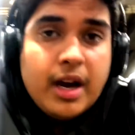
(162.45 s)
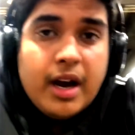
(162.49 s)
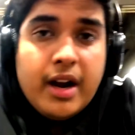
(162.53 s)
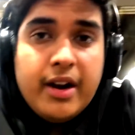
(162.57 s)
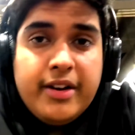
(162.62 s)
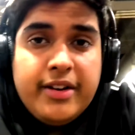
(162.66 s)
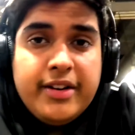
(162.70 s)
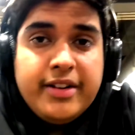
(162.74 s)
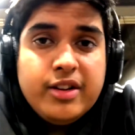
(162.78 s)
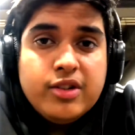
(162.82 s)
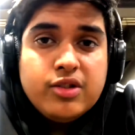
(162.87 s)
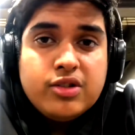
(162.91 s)

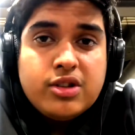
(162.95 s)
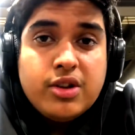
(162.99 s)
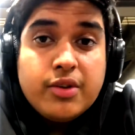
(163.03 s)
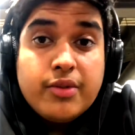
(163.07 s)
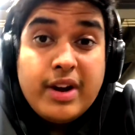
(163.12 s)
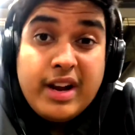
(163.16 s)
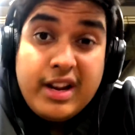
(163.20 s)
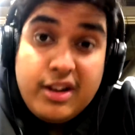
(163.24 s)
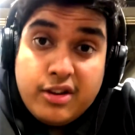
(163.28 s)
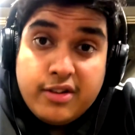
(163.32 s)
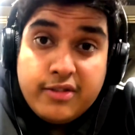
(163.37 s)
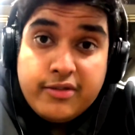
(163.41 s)
I reduced the
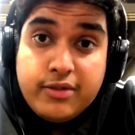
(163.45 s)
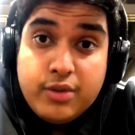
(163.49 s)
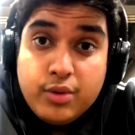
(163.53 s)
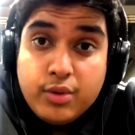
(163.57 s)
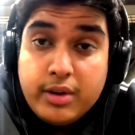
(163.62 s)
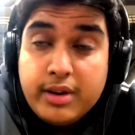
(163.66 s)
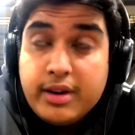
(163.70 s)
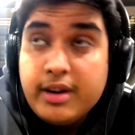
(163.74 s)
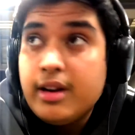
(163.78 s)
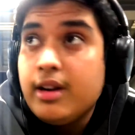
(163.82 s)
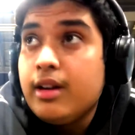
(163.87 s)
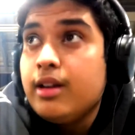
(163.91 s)
rate of
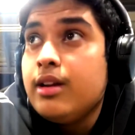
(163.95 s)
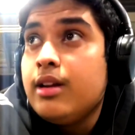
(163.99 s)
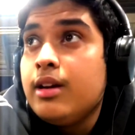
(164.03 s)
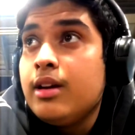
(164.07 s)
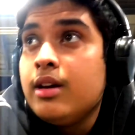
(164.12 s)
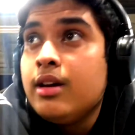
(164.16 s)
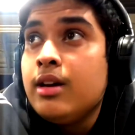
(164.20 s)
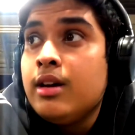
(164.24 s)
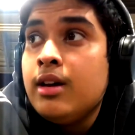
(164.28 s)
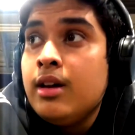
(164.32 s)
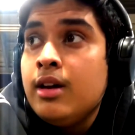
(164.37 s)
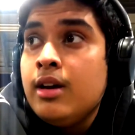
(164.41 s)
doing it,
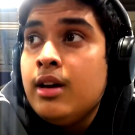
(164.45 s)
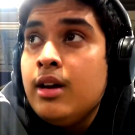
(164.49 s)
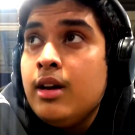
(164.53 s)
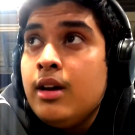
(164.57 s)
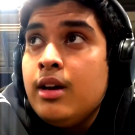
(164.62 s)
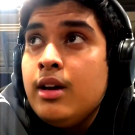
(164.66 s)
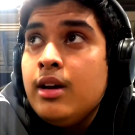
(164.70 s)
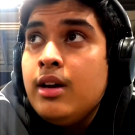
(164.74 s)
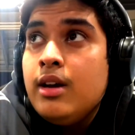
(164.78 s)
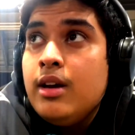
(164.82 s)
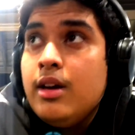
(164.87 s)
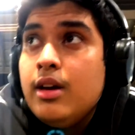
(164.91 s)

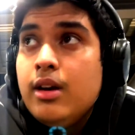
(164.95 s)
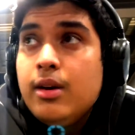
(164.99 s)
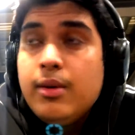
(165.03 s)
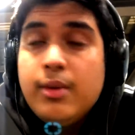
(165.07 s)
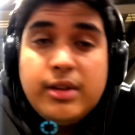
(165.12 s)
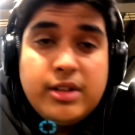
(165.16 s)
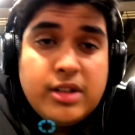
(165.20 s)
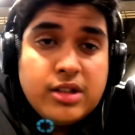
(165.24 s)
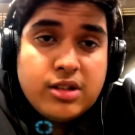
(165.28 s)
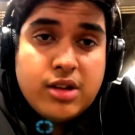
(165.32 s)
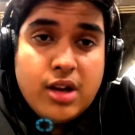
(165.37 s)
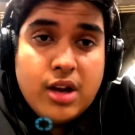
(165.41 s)

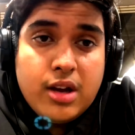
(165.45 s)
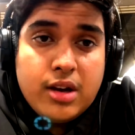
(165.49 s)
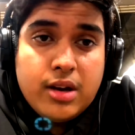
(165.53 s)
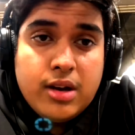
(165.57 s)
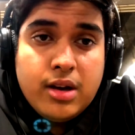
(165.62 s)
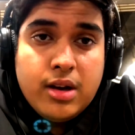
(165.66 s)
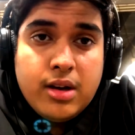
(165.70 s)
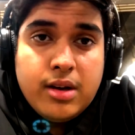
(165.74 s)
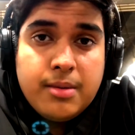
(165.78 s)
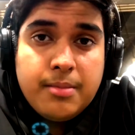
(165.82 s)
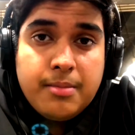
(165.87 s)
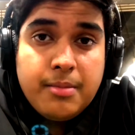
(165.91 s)
which is good
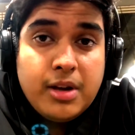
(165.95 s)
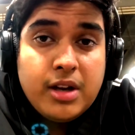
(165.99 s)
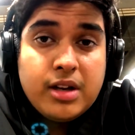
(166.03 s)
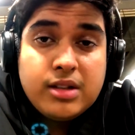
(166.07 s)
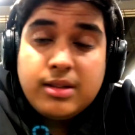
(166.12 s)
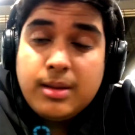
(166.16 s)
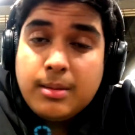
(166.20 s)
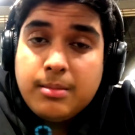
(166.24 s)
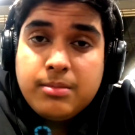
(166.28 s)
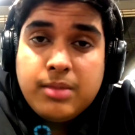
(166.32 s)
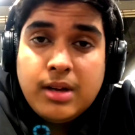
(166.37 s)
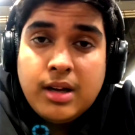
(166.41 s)

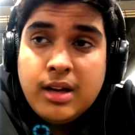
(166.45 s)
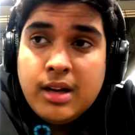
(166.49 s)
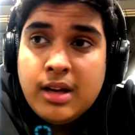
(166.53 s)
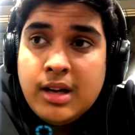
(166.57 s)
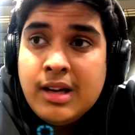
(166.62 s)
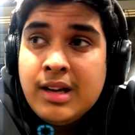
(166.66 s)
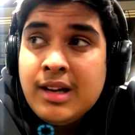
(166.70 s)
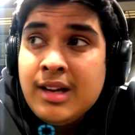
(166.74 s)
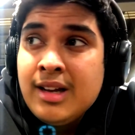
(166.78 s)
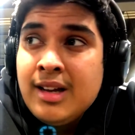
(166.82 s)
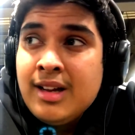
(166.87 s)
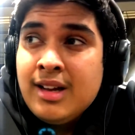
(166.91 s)
because I'm
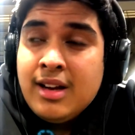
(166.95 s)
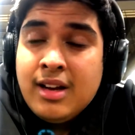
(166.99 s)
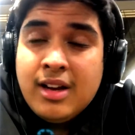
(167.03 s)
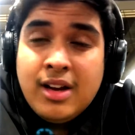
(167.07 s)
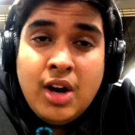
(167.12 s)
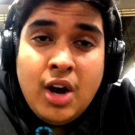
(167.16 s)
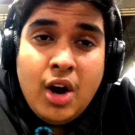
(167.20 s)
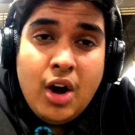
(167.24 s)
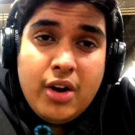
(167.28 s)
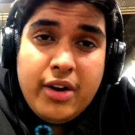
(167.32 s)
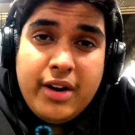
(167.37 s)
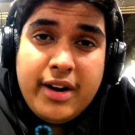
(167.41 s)

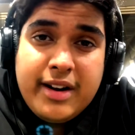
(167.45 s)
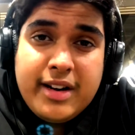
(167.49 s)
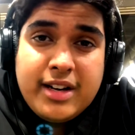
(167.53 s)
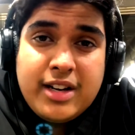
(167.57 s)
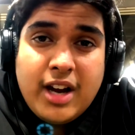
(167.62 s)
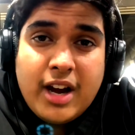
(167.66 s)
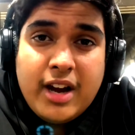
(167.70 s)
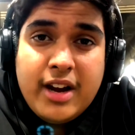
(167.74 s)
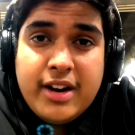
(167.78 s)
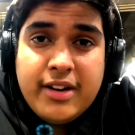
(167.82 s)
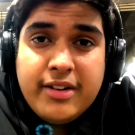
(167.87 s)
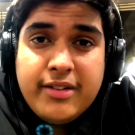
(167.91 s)
already
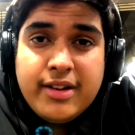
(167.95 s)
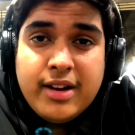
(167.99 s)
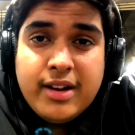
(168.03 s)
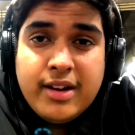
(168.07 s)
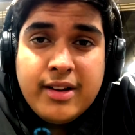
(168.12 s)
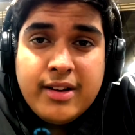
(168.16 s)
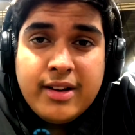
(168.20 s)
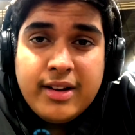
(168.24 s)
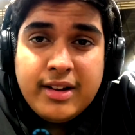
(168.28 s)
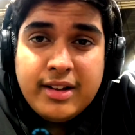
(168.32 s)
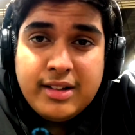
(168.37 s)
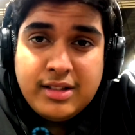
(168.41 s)
tired
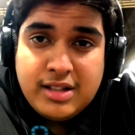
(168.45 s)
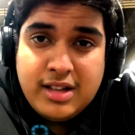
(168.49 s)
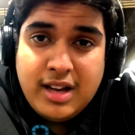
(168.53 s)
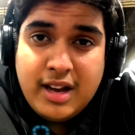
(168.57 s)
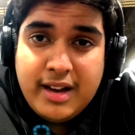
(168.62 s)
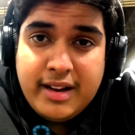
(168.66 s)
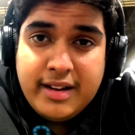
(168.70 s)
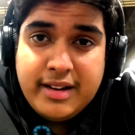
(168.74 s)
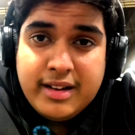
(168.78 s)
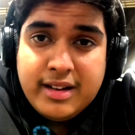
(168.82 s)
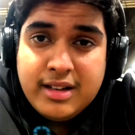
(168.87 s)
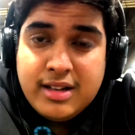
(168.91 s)

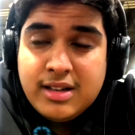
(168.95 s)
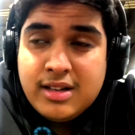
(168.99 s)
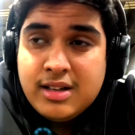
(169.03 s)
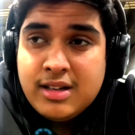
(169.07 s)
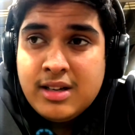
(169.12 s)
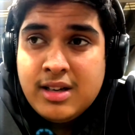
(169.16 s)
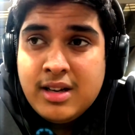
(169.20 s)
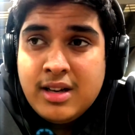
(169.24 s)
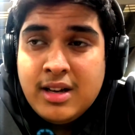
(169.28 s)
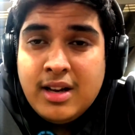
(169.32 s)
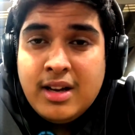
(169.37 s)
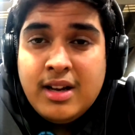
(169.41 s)
inside
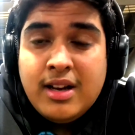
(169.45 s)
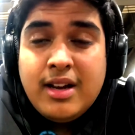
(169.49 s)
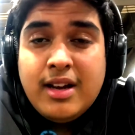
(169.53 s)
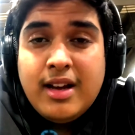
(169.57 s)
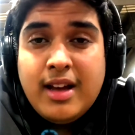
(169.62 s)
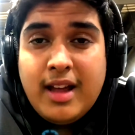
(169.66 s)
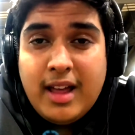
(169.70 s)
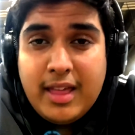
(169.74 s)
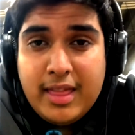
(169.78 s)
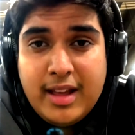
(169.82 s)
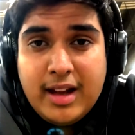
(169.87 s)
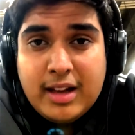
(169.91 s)

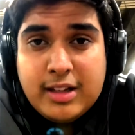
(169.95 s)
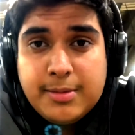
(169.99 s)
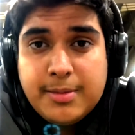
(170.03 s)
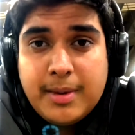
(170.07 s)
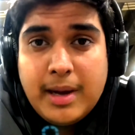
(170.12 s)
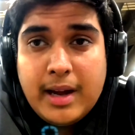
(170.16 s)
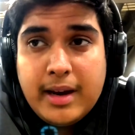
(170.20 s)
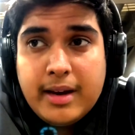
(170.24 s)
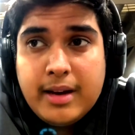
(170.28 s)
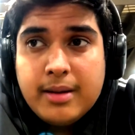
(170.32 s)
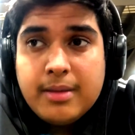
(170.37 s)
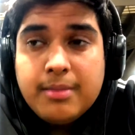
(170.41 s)
and that's
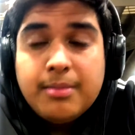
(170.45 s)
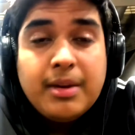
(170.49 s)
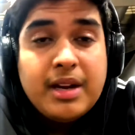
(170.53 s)
bad.